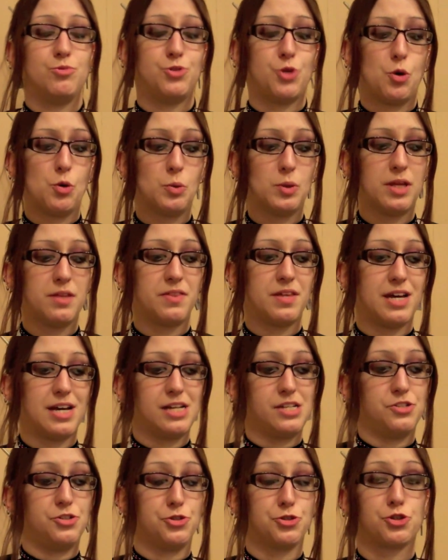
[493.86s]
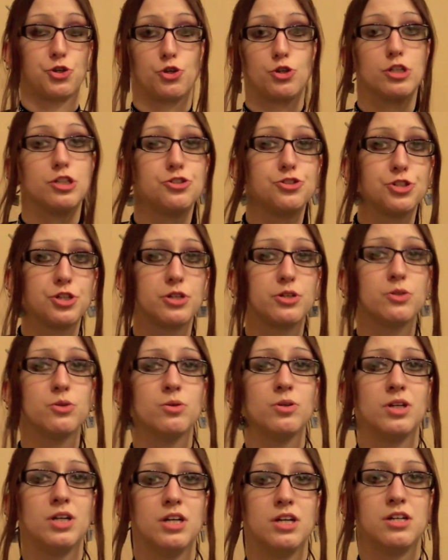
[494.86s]
Don't let that discourage
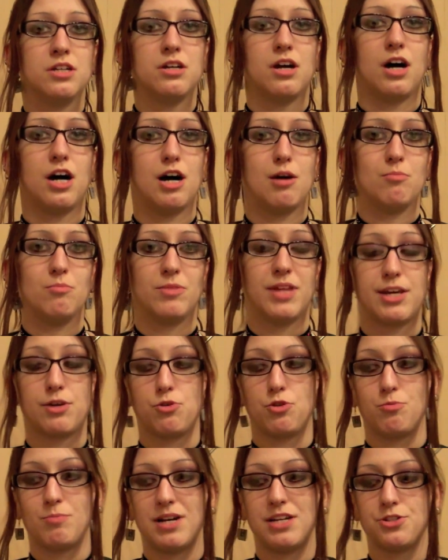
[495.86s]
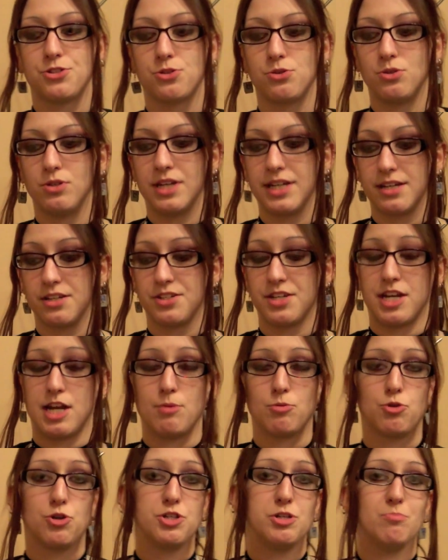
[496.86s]
you. Like with my school, like I said,
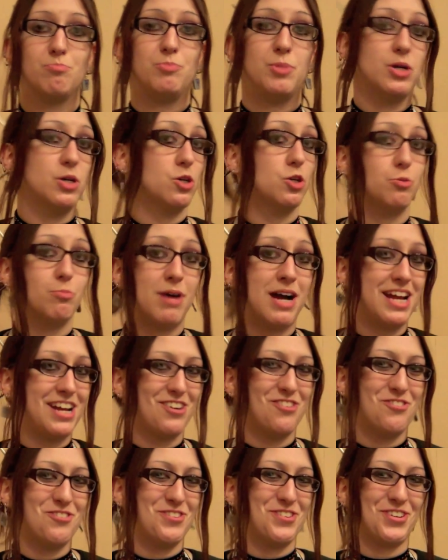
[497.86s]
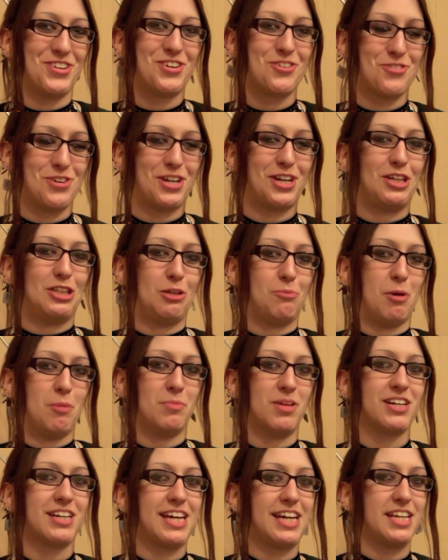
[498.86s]
I'm going to build my own curriculum.
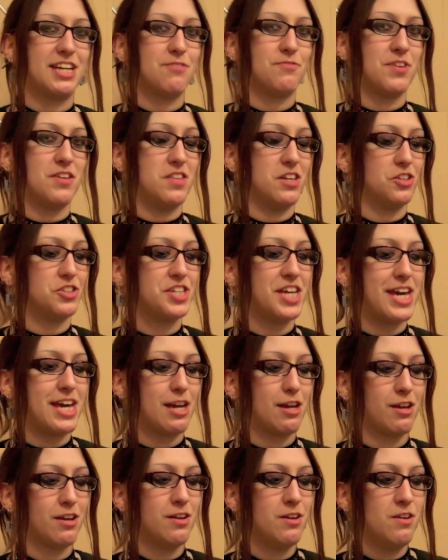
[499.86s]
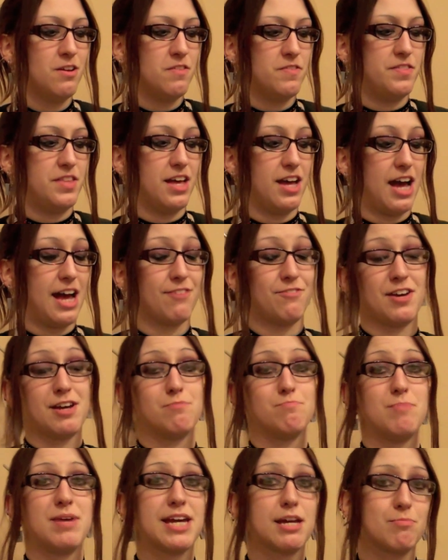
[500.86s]
I'm lucky enough that they'll take, if
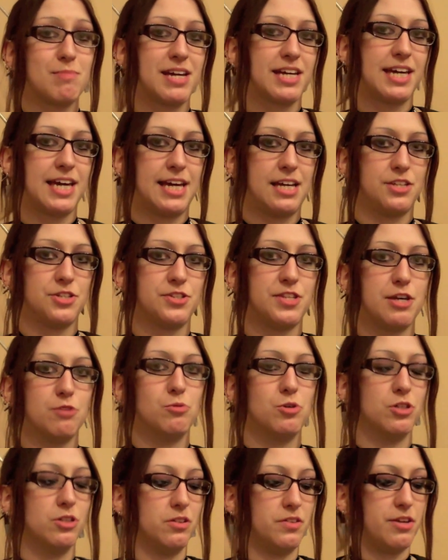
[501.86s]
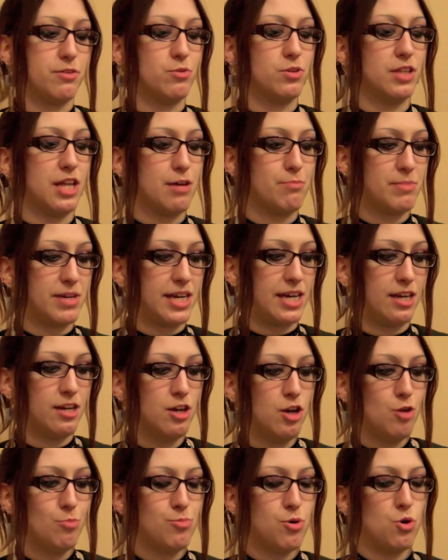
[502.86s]
I make my case, they will let me
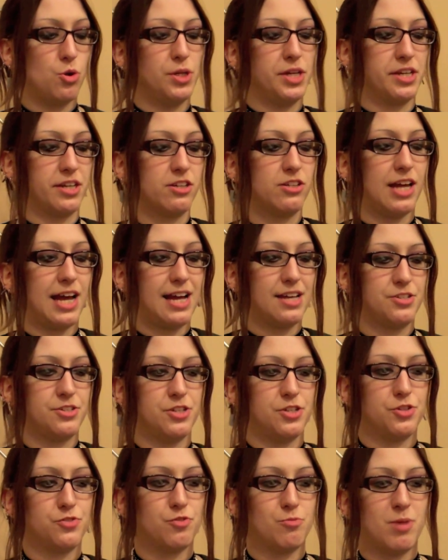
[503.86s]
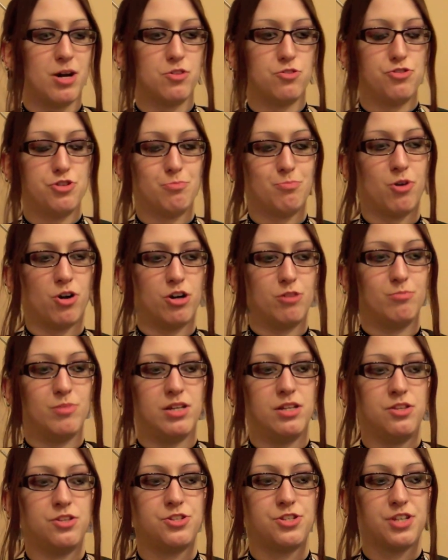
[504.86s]
pull in classes from other
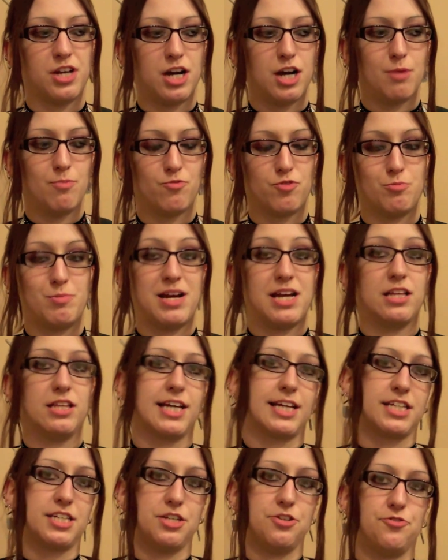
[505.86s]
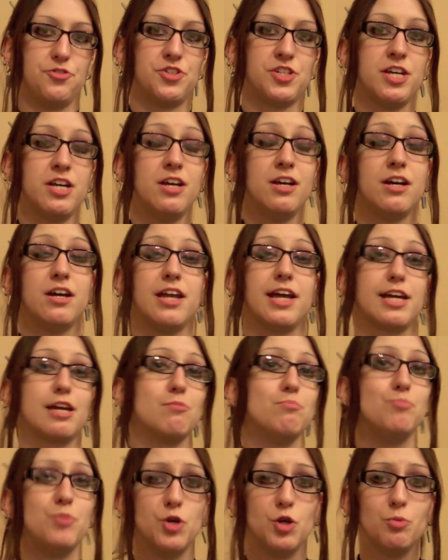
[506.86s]
departments for my electives, and I
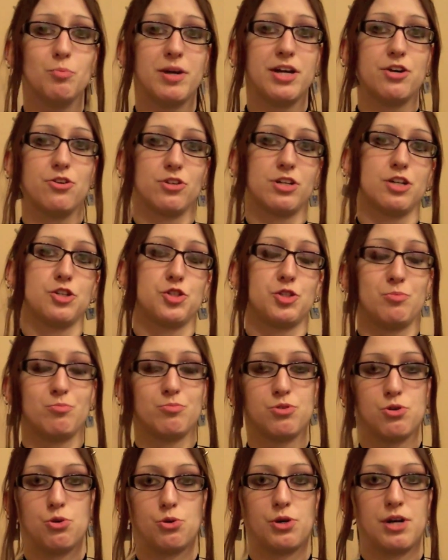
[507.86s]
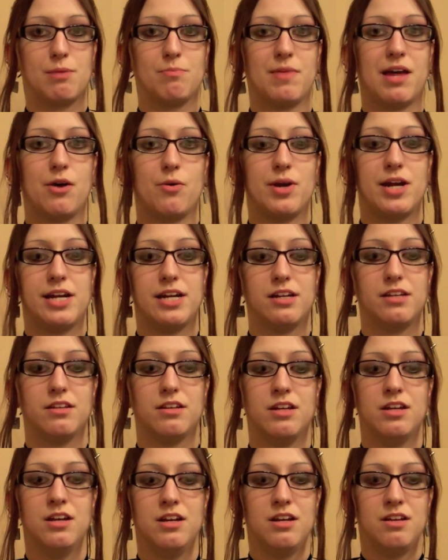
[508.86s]
can build my own custom program that way. And
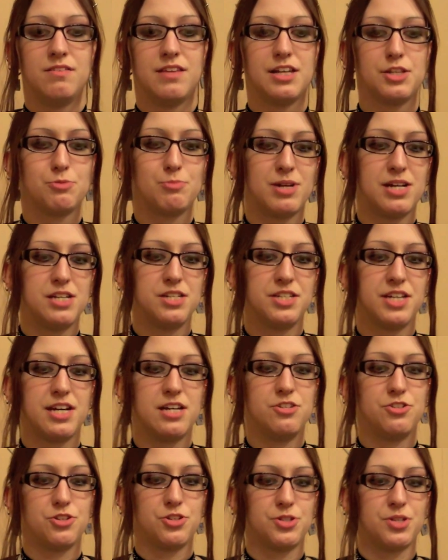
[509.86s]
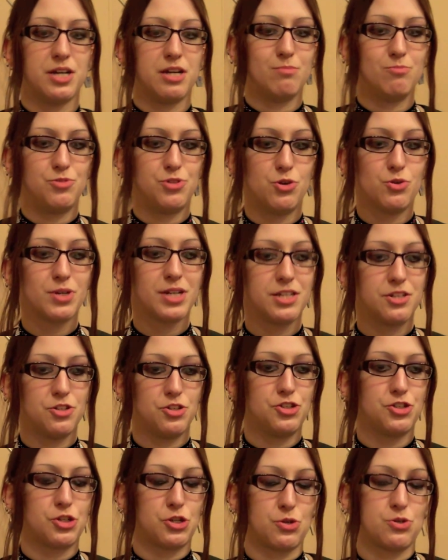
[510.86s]
that's my intent. Just don't get
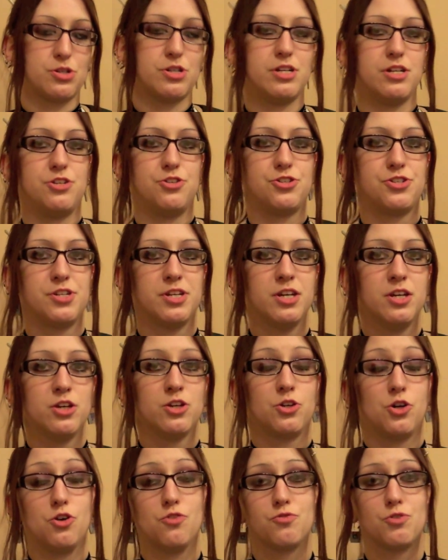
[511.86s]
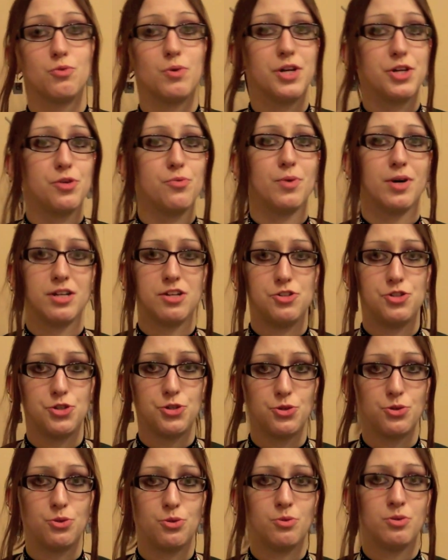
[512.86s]
discouraged. Go for what you want to
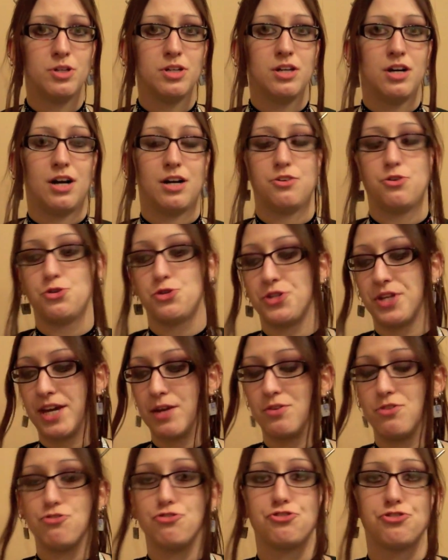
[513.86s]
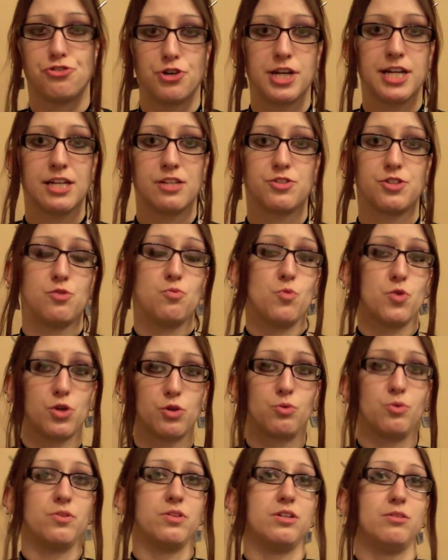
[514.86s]
do. Understand your strengths and
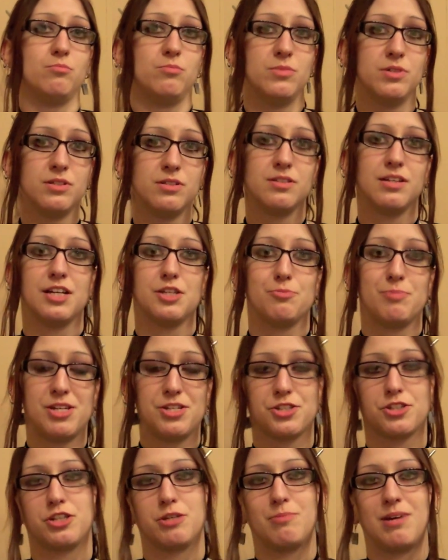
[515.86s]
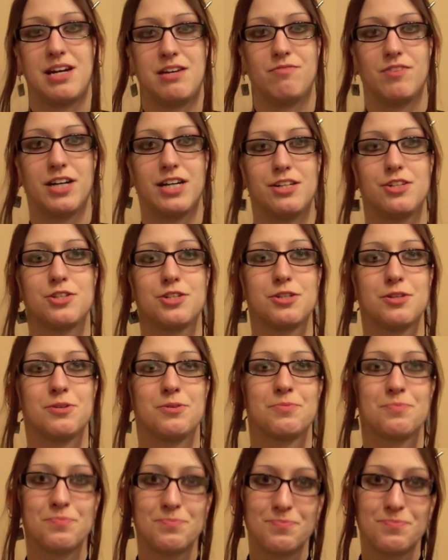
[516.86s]
work with them. That's basically my advice.